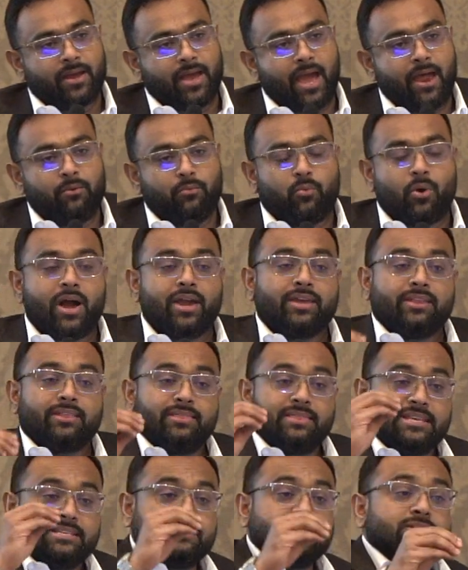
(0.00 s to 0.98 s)
And why
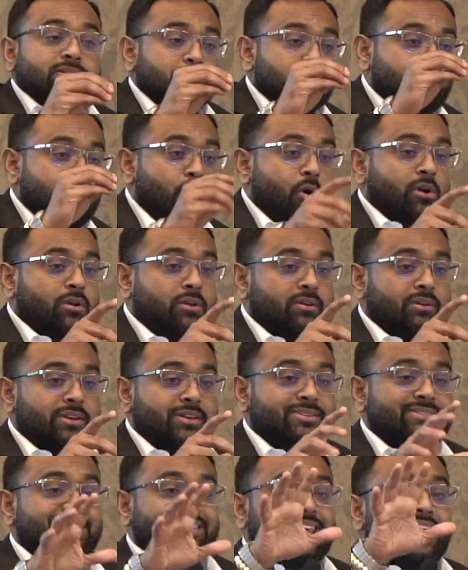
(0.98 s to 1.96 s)
this is important
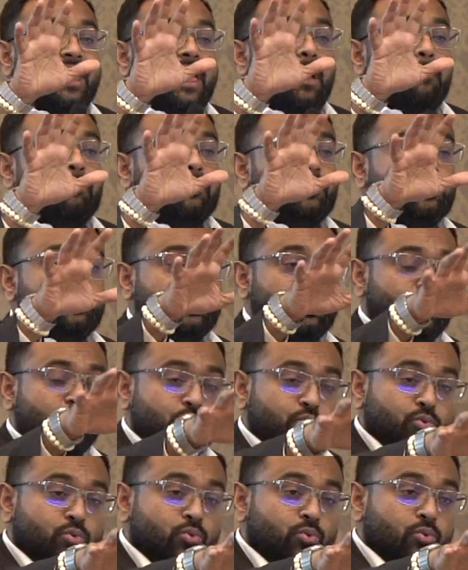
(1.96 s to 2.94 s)
is it can happen to
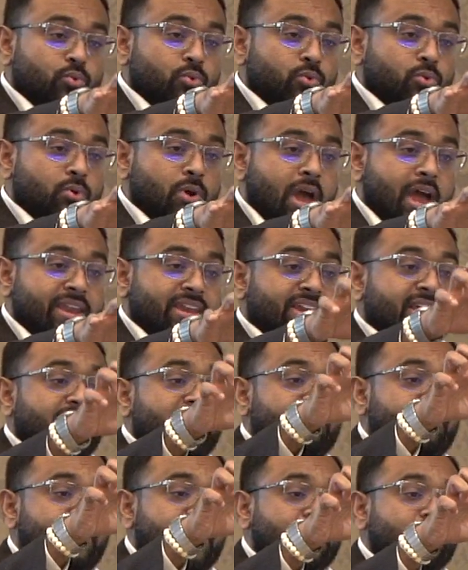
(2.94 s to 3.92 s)
you and it can
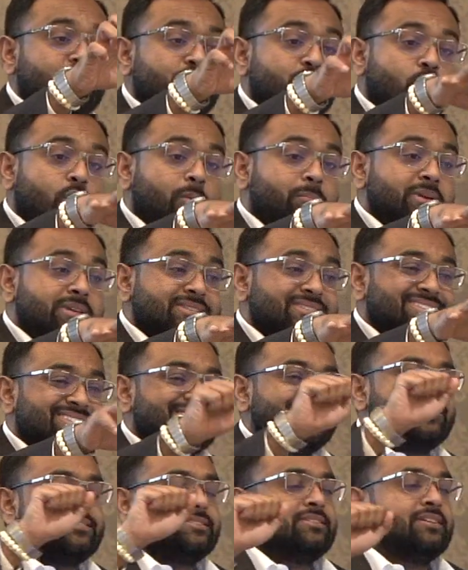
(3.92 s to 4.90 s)
affect your
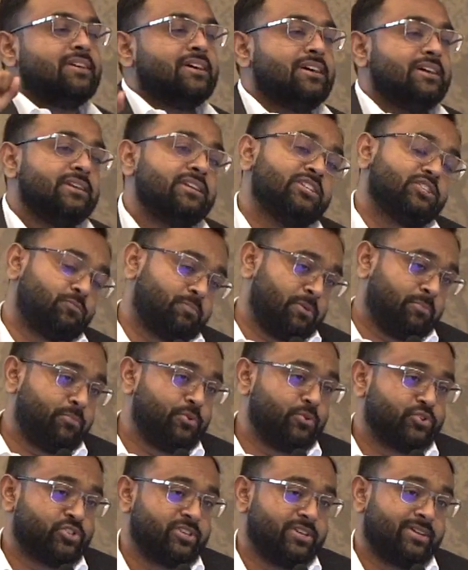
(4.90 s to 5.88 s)
businesses
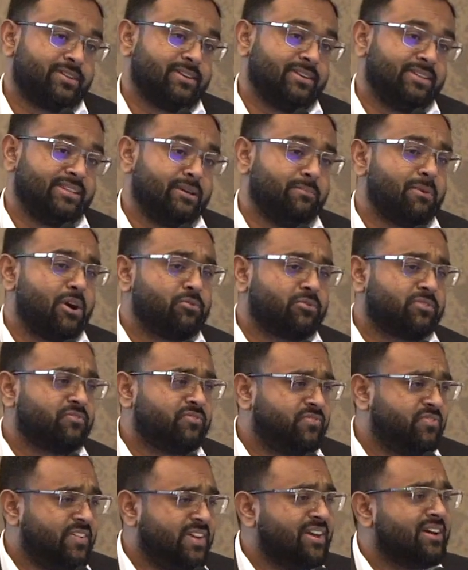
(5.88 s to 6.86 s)
disproportionately. The amount of
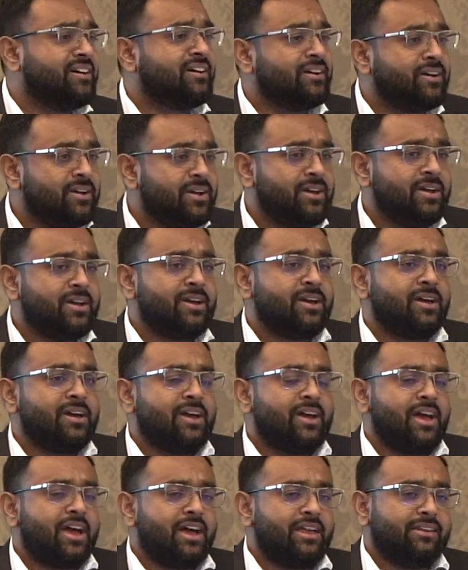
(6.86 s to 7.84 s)
fear
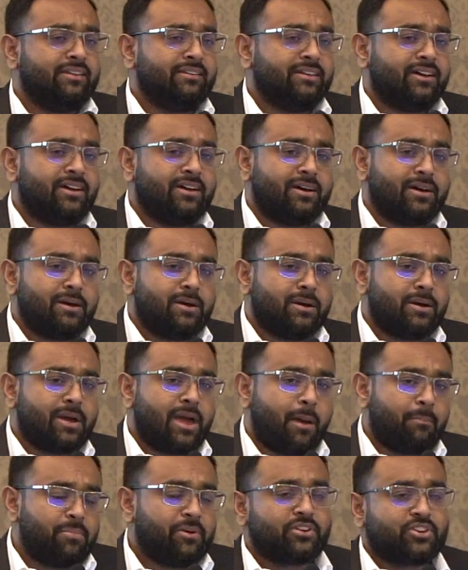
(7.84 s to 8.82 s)
and
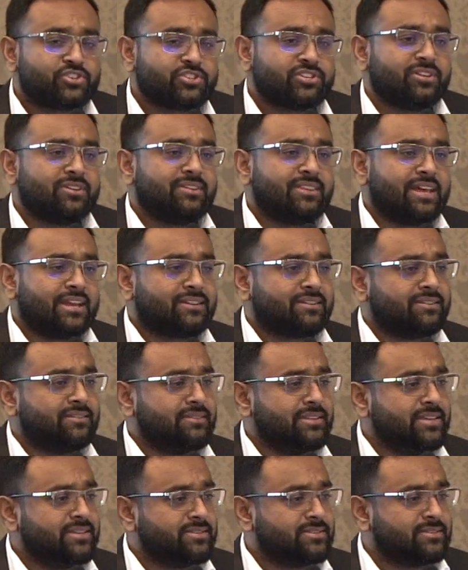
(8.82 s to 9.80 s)
apparition that
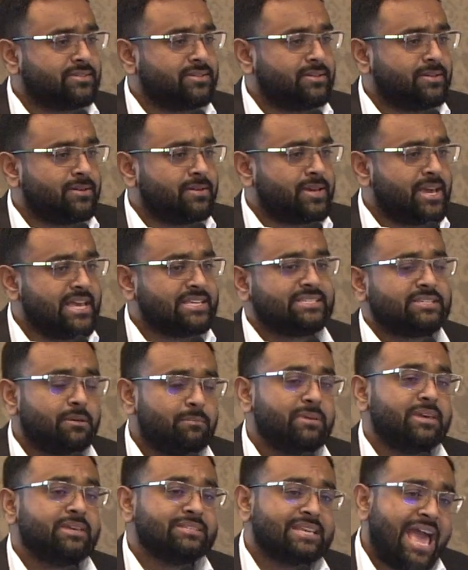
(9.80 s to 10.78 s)
these
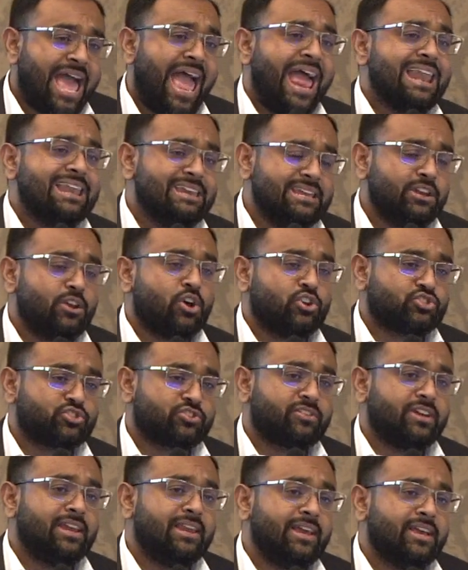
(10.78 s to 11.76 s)
SMEs had in
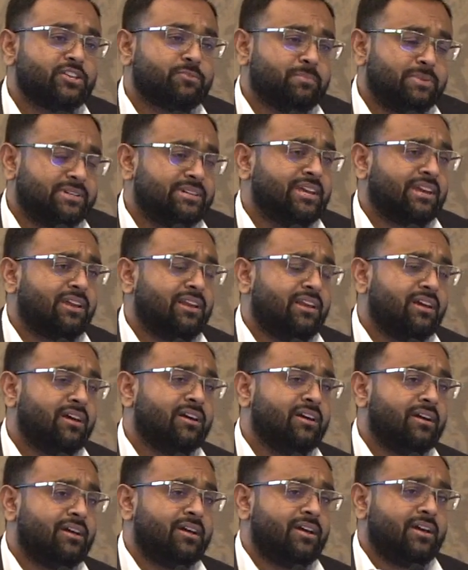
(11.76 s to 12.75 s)
Australia in particular
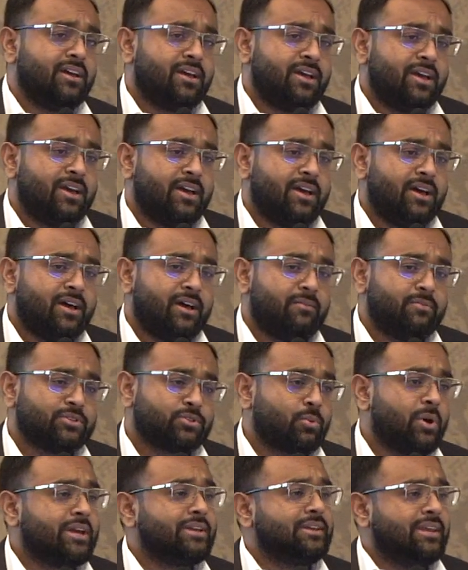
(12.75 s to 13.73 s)
was
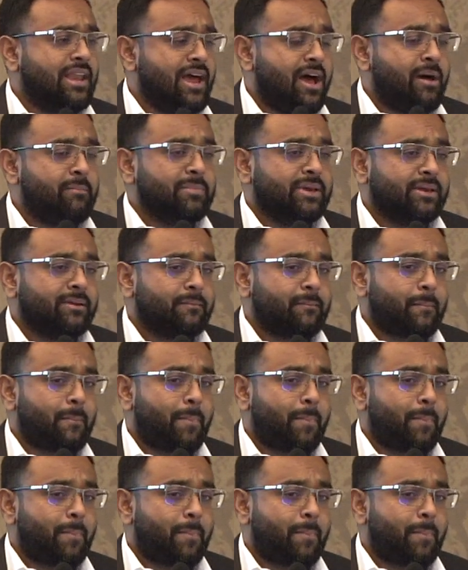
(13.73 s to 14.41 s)
quite alarming,